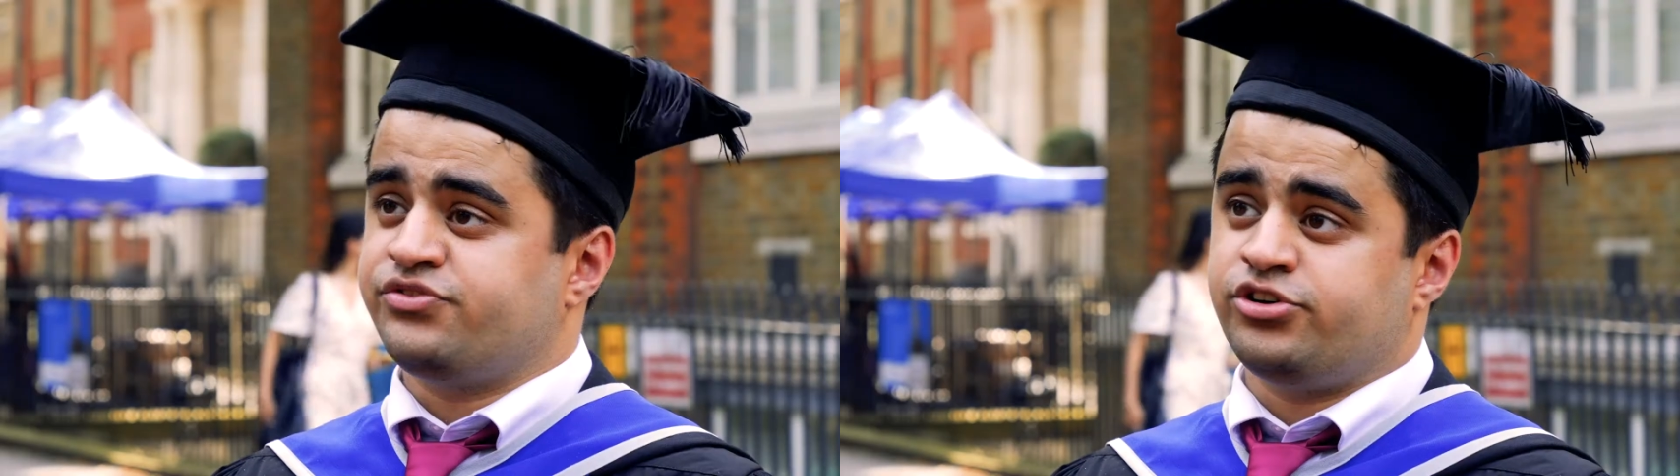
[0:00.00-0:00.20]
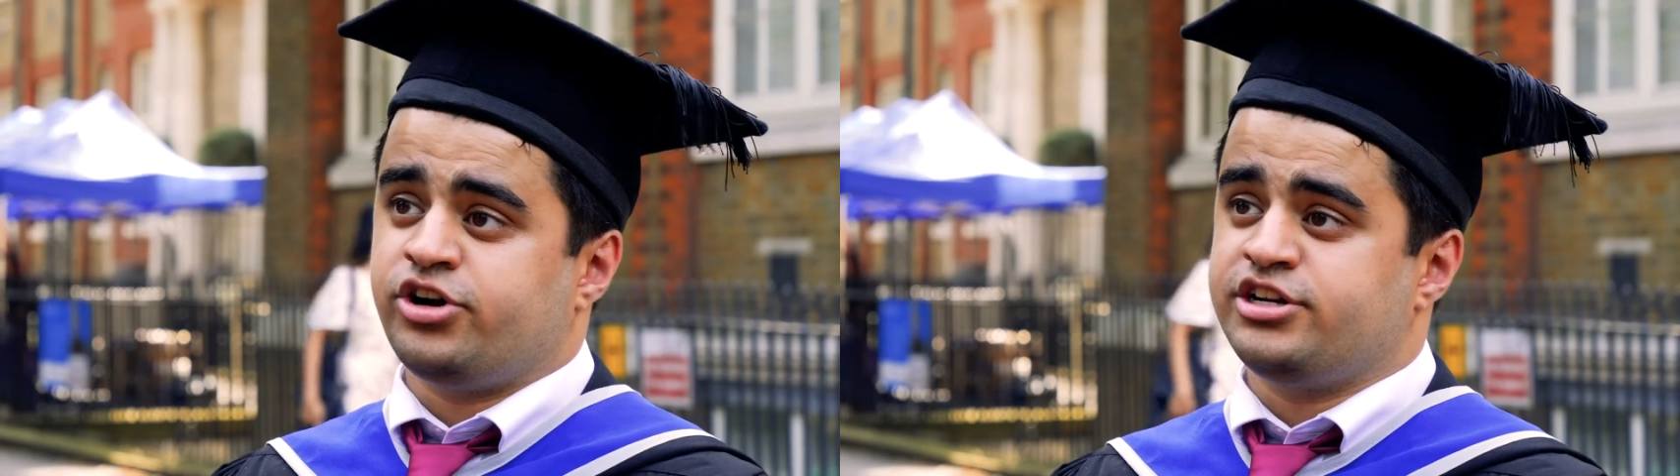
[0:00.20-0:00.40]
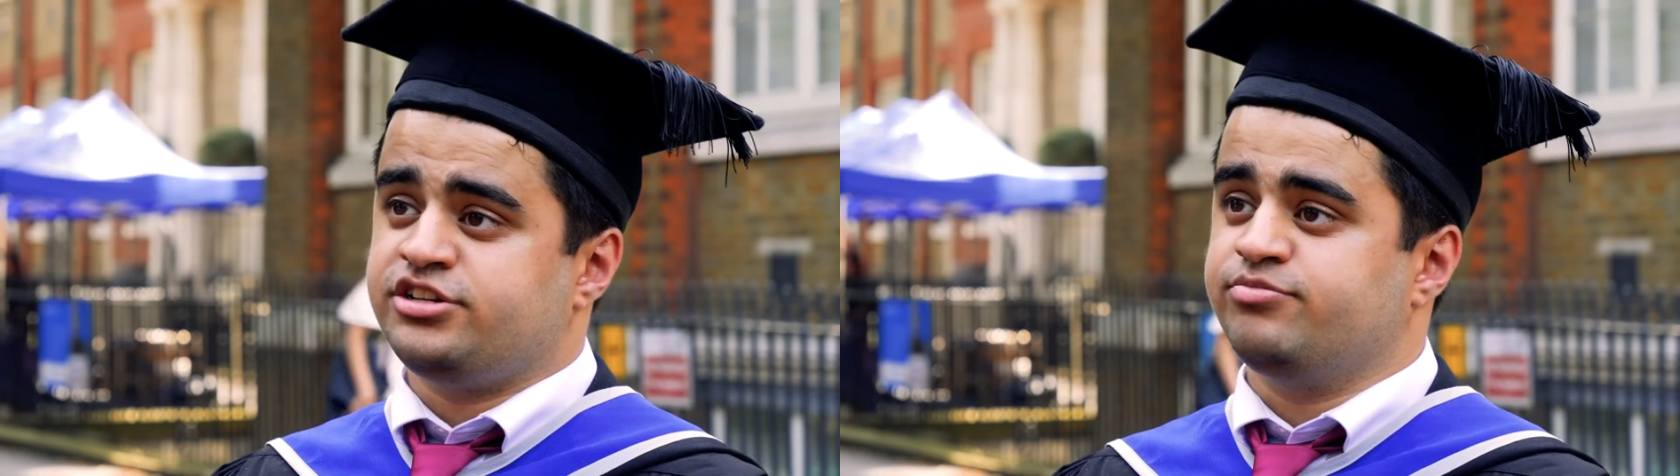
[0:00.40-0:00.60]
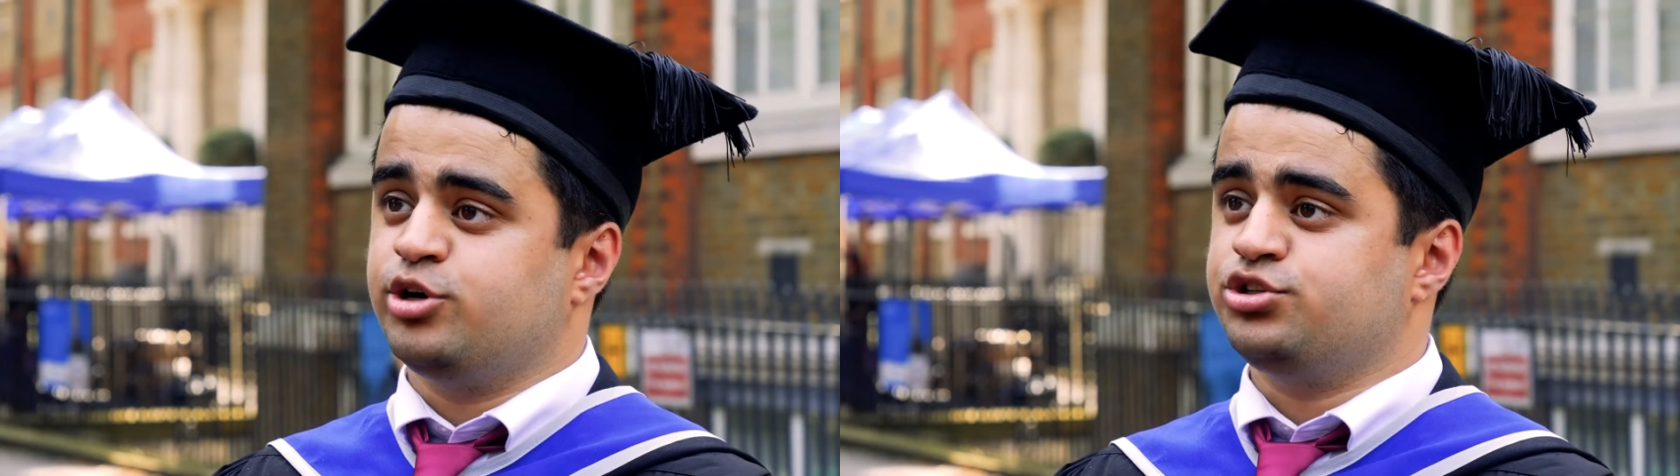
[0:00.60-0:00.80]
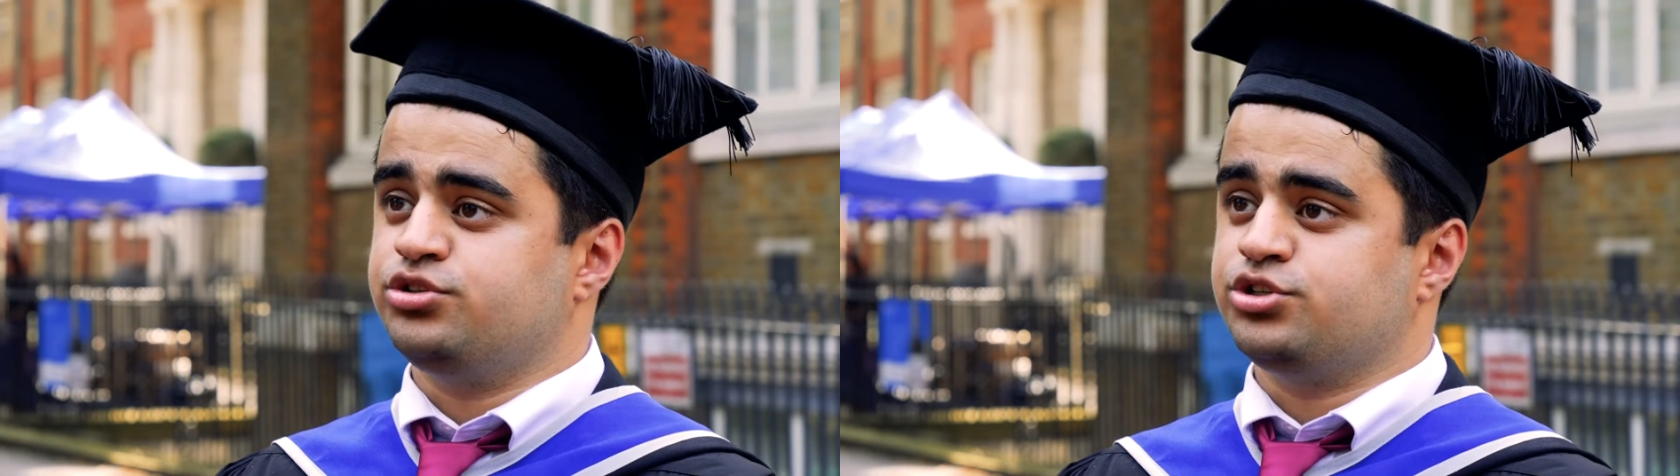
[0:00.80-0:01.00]
variety of
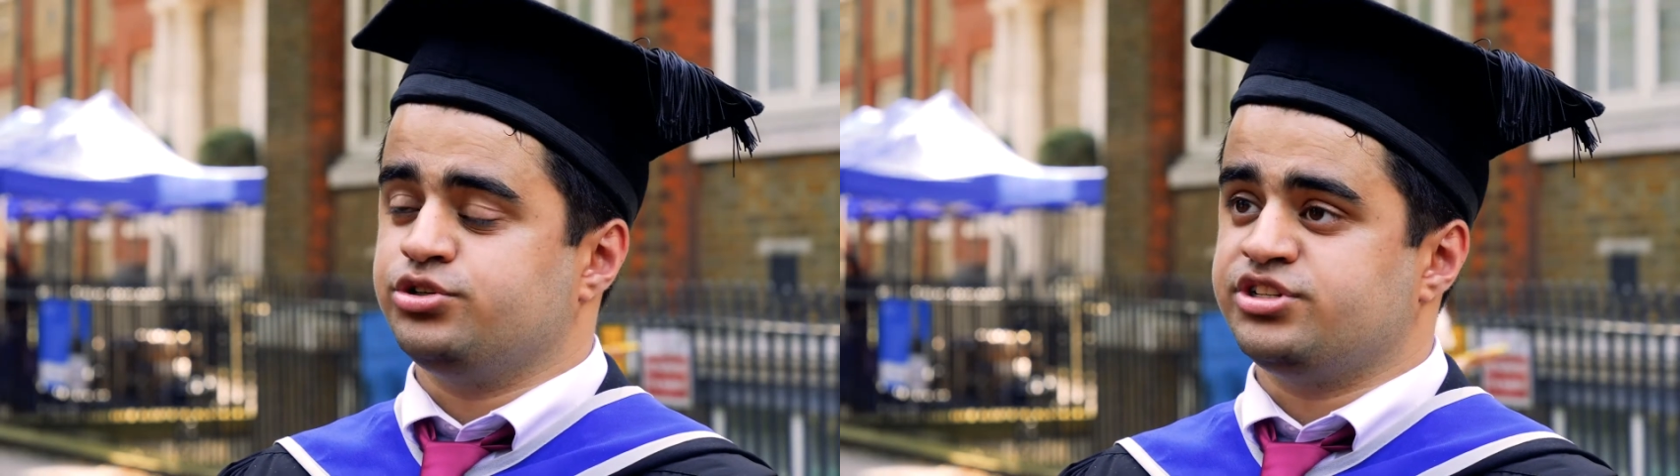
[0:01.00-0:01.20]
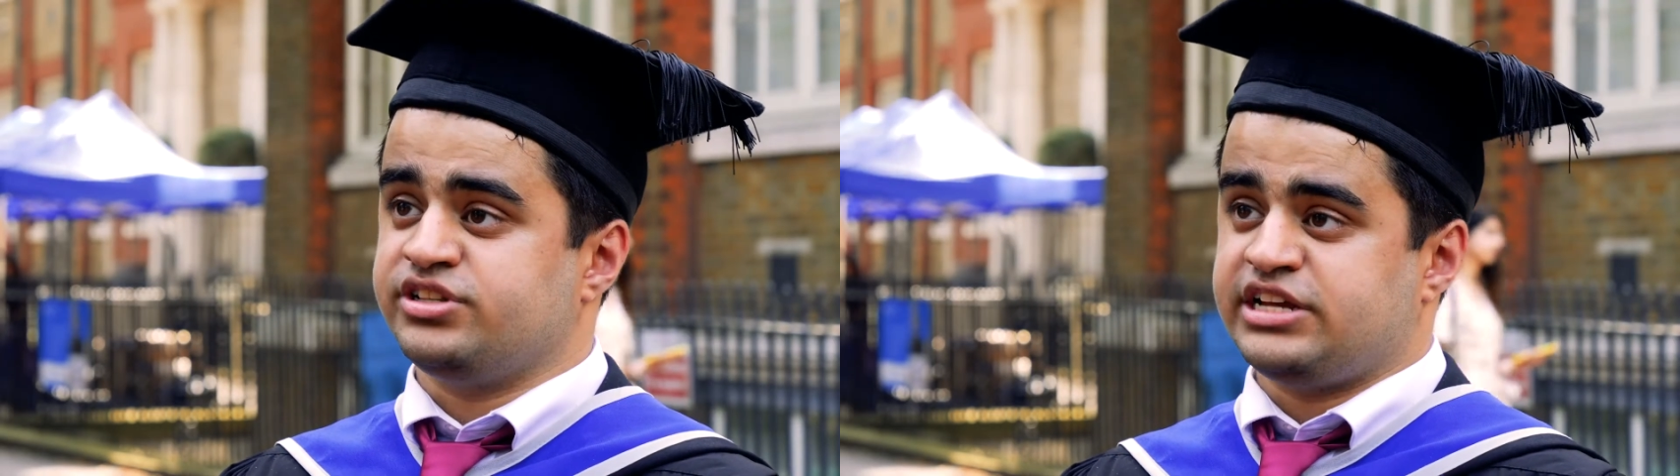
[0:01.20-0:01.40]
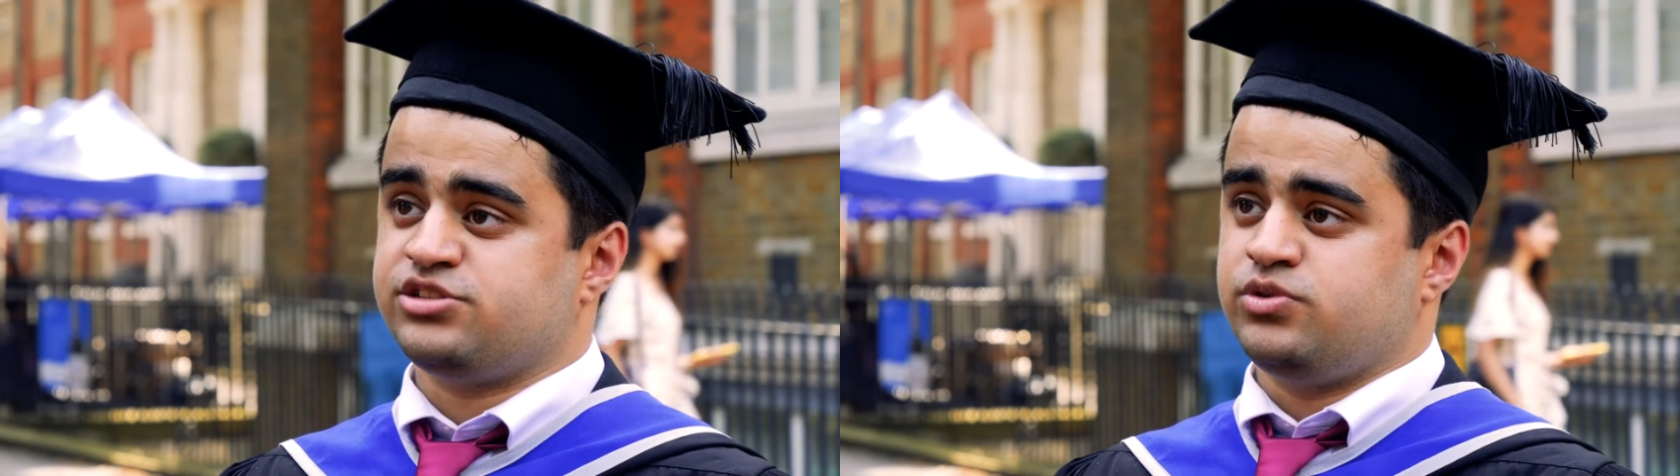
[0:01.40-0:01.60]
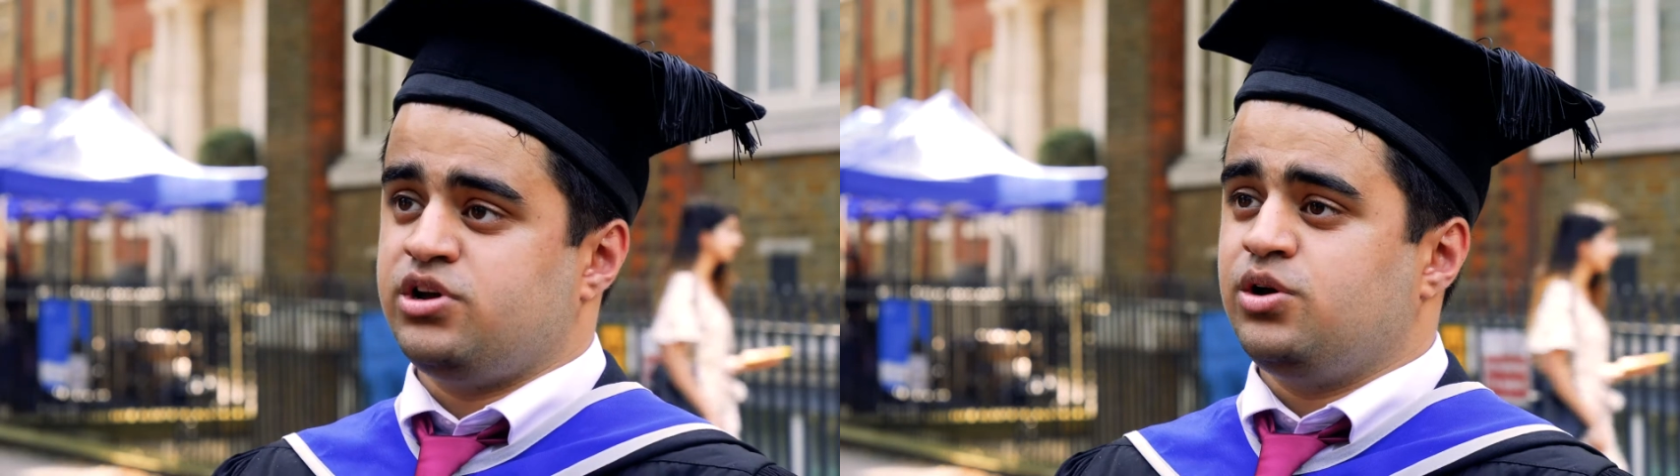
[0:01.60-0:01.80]
module choice and that's